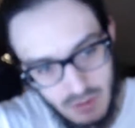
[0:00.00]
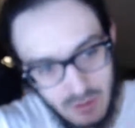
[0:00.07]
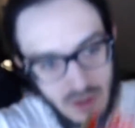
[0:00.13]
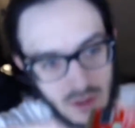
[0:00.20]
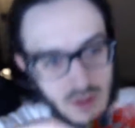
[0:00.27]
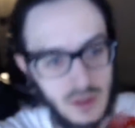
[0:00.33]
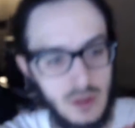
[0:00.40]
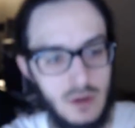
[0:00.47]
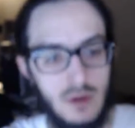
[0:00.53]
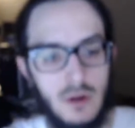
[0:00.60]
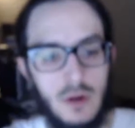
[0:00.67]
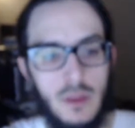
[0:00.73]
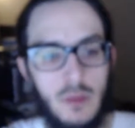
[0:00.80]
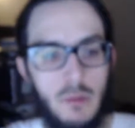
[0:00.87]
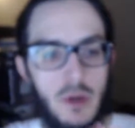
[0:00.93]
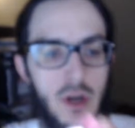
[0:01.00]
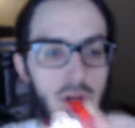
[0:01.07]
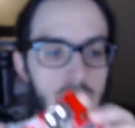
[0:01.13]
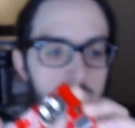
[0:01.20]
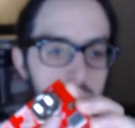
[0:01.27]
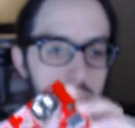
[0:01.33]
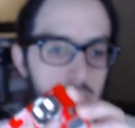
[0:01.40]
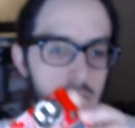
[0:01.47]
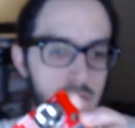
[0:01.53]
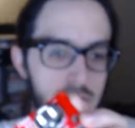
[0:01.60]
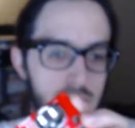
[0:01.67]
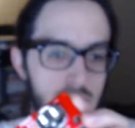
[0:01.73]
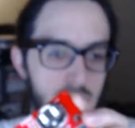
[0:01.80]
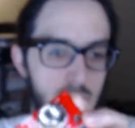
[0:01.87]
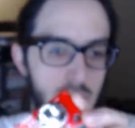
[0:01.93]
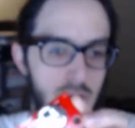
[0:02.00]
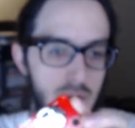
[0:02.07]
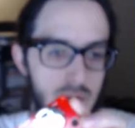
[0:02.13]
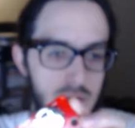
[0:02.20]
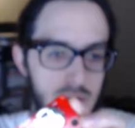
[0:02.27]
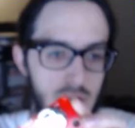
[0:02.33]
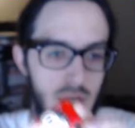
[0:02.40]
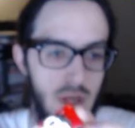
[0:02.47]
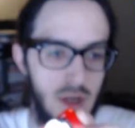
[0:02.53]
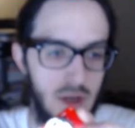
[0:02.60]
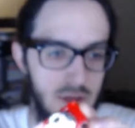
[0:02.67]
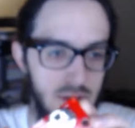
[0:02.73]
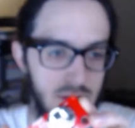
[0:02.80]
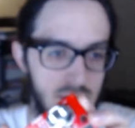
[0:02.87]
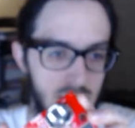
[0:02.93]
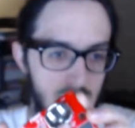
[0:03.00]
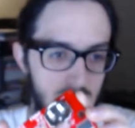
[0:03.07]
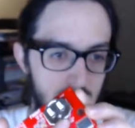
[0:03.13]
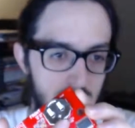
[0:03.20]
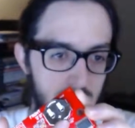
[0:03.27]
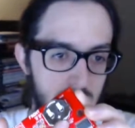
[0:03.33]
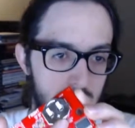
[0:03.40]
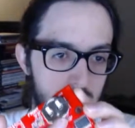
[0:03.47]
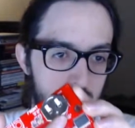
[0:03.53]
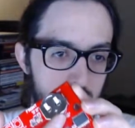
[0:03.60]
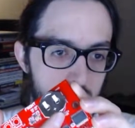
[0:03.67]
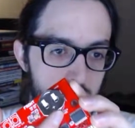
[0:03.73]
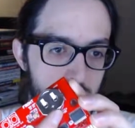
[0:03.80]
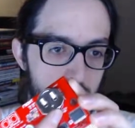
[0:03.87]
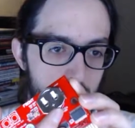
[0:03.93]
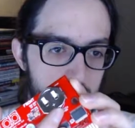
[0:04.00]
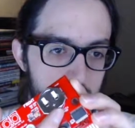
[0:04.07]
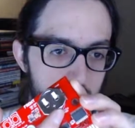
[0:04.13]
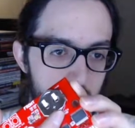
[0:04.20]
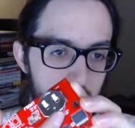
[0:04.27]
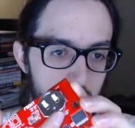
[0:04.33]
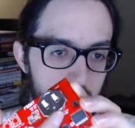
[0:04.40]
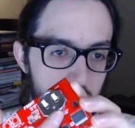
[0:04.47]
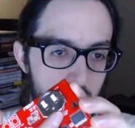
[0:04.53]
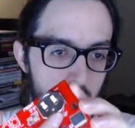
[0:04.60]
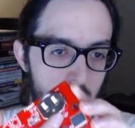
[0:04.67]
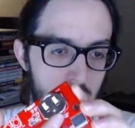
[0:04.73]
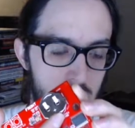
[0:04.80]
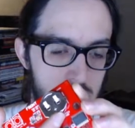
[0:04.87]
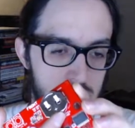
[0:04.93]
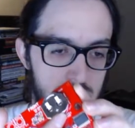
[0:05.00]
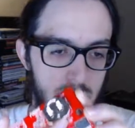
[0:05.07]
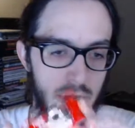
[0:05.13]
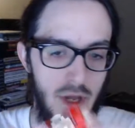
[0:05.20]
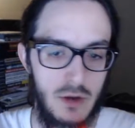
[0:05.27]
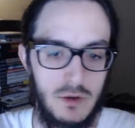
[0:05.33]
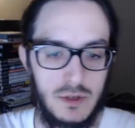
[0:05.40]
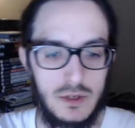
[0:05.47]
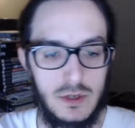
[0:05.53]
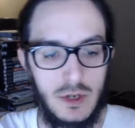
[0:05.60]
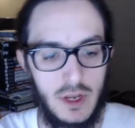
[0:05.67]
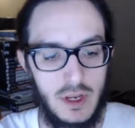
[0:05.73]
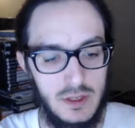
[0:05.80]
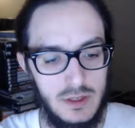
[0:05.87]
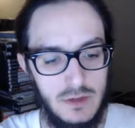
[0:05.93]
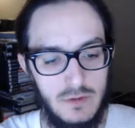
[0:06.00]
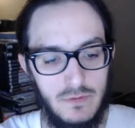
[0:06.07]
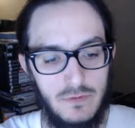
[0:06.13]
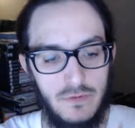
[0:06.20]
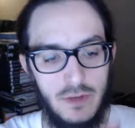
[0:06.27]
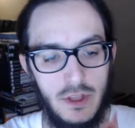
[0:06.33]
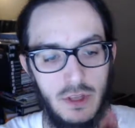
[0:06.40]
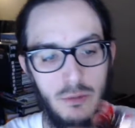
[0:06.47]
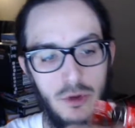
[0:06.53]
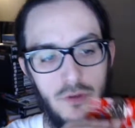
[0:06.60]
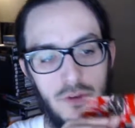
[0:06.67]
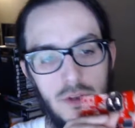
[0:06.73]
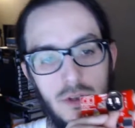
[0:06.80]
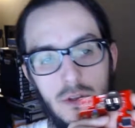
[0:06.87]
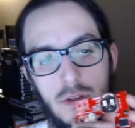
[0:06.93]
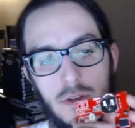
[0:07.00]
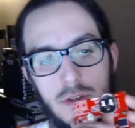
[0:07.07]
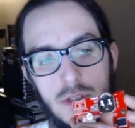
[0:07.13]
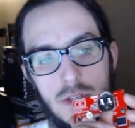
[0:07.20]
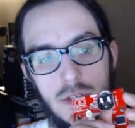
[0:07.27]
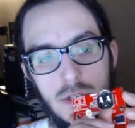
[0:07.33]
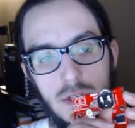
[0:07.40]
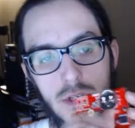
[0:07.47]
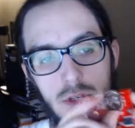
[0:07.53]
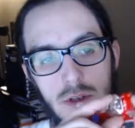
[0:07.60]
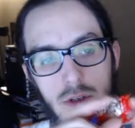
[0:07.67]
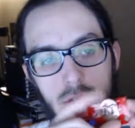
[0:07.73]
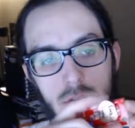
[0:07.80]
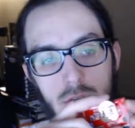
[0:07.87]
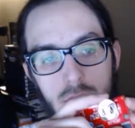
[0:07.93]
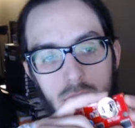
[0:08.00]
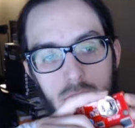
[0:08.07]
down here on the bottom, and it'll slip out, and uh, focus camera. Uh, it'll slip out. I can feel it moving, as you can see.